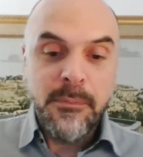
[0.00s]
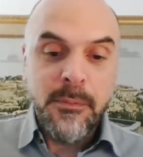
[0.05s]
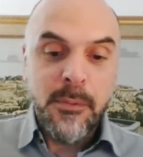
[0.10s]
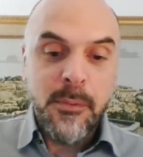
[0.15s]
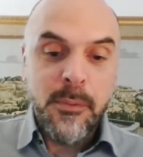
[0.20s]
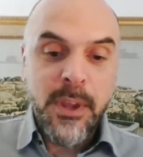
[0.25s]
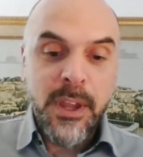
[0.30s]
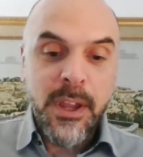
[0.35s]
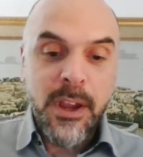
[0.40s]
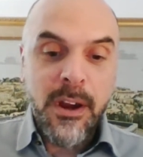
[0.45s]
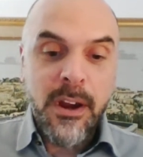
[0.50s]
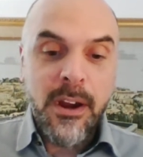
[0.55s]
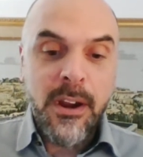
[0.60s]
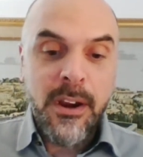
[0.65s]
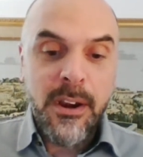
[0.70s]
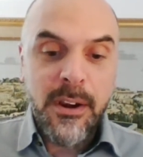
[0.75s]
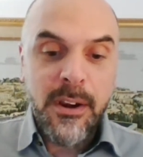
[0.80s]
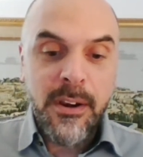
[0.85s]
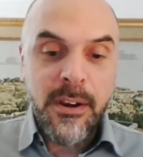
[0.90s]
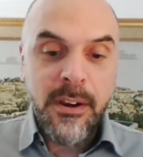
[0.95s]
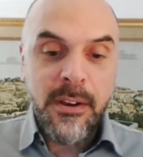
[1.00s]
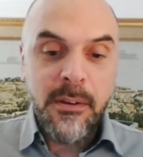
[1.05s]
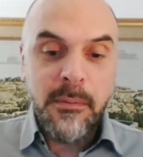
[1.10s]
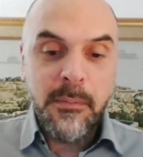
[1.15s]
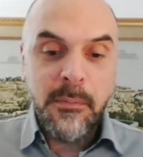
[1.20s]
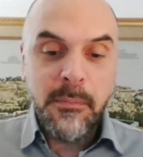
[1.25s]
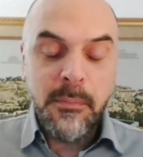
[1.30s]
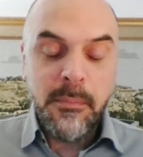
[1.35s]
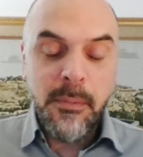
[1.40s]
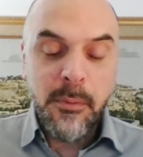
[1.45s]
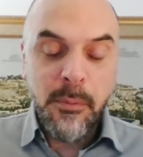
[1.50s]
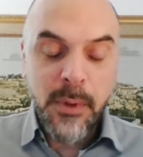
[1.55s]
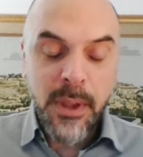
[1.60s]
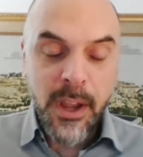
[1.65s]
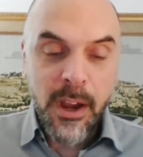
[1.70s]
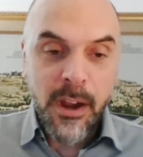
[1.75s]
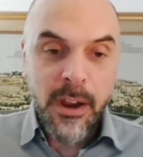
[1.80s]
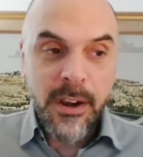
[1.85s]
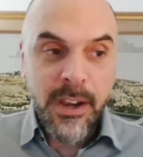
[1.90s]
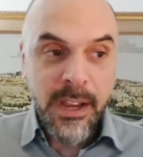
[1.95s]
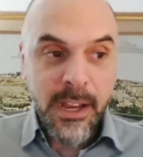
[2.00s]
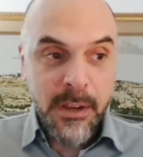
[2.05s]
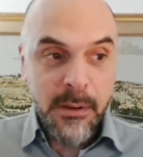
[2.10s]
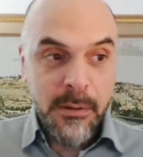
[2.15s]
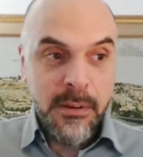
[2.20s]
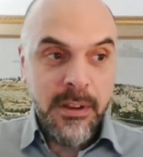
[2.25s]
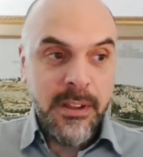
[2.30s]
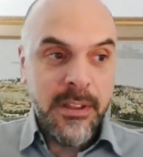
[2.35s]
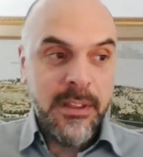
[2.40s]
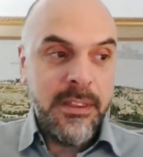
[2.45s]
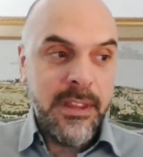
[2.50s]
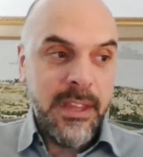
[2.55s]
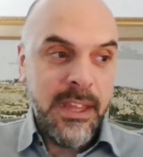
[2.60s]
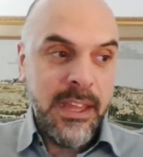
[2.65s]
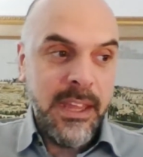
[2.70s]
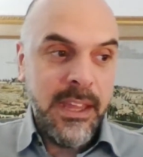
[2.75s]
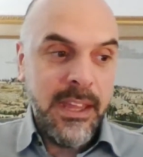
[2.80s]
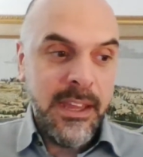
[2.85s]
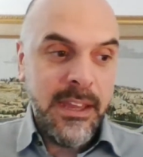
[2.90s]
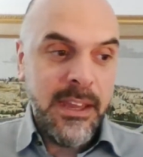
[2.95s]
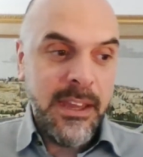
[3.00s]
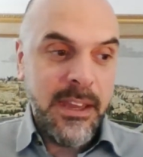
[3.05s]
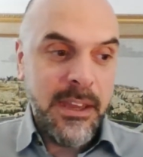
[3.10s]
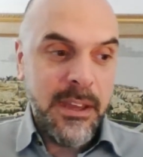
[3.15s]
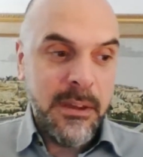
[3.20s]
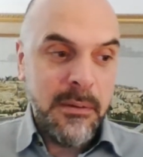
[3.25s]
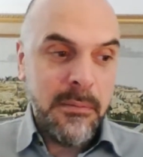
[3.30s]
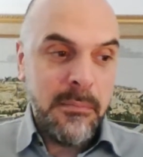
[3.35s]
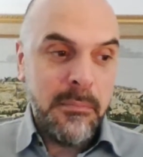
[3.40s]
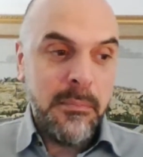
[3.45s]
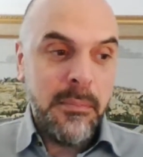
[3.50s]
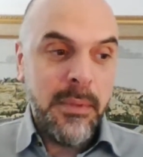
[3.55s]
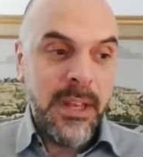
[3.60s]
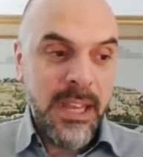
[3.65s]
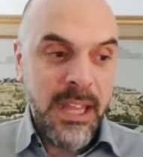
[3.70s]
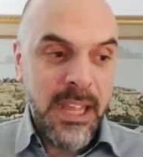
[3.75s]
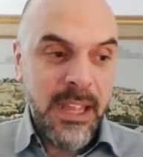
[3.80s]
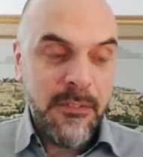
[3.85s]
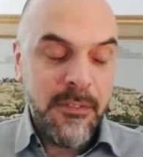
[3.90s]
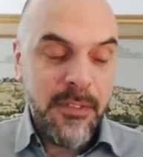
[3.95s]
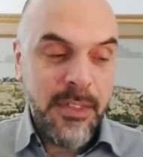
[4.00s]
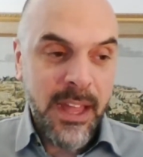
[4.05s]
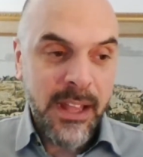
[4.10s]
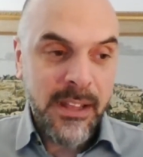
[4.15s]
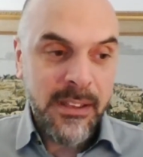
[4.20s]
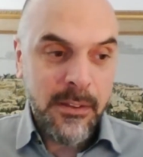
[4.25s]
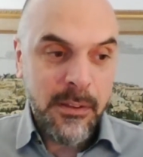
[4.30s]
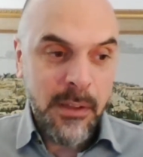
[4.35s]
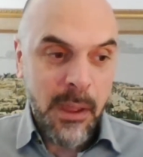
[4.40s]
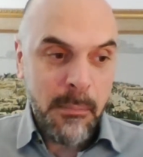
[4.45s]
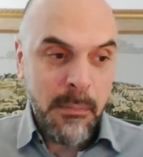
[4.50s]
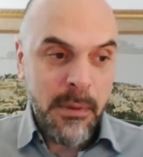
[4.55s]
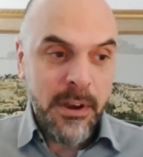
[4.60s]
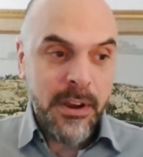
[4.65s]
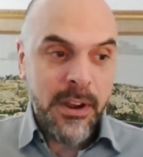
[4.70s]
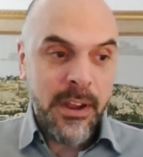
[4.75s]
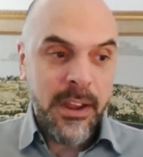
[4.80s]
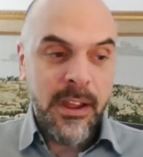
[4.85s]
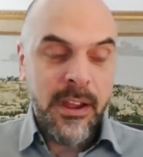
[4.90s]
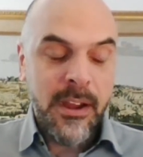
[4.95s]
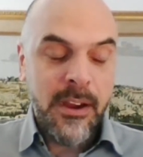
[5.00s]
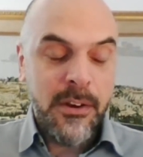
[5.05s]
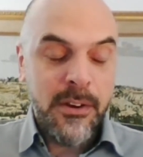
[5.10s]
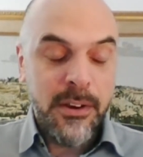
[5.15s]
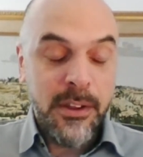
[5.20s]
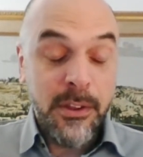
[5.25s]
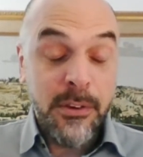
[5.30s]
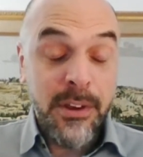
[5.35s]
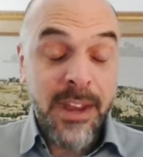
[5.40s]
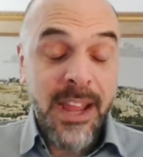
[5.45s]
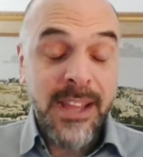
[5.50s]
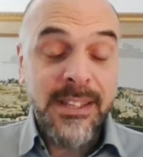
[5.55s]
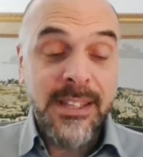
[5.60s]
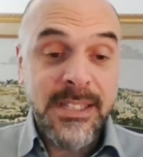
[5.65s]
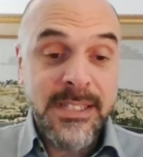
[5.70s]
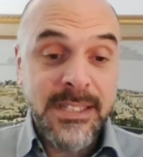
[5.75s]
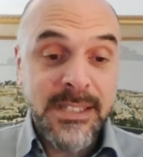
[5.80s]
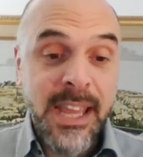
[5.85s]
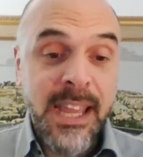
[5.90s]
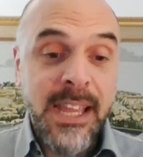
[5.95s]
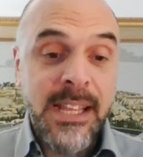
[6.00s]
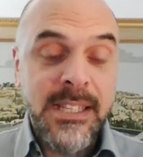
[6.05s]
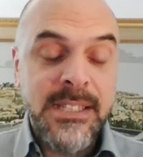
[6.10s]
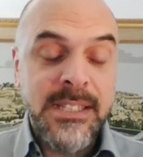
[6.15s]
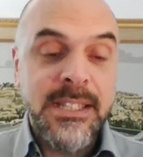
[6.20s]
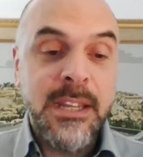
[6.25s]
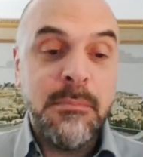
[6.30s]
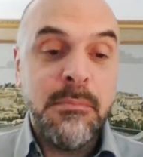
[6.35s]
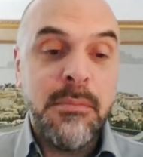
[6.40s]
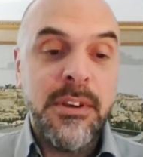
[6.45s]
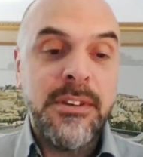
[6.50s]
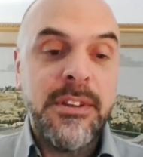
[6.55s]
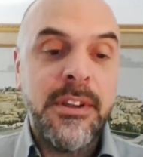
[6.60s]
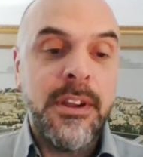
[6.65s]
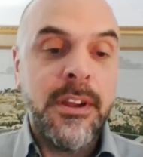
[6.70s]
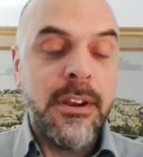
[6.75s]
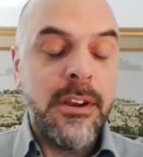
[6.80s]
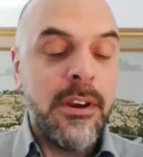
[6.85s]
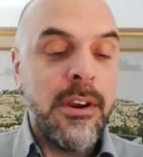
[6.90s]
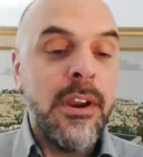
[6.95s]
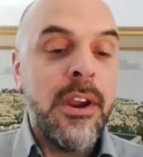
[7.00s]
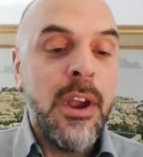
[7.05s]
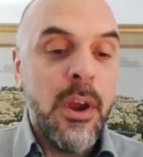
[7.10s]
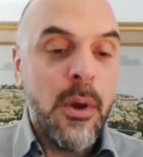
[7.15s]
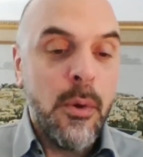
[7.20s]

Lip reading: we are we are in the belief that America, or United States in particular,